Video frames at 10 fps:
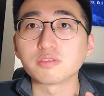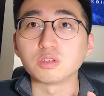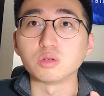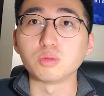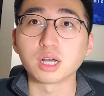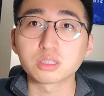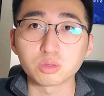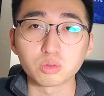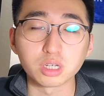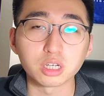your browser
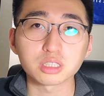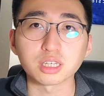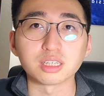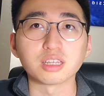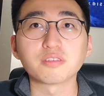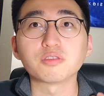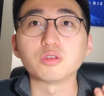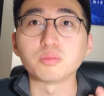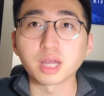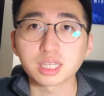works and if your
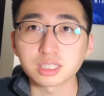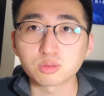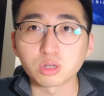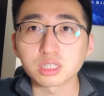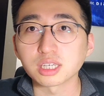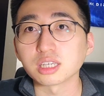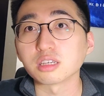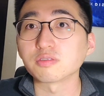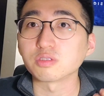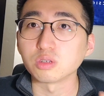mic is working,
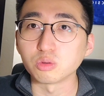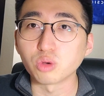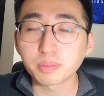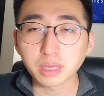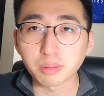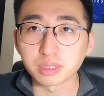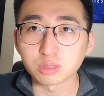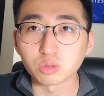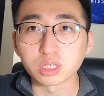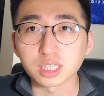if your webcam is
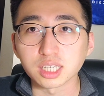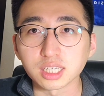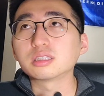working.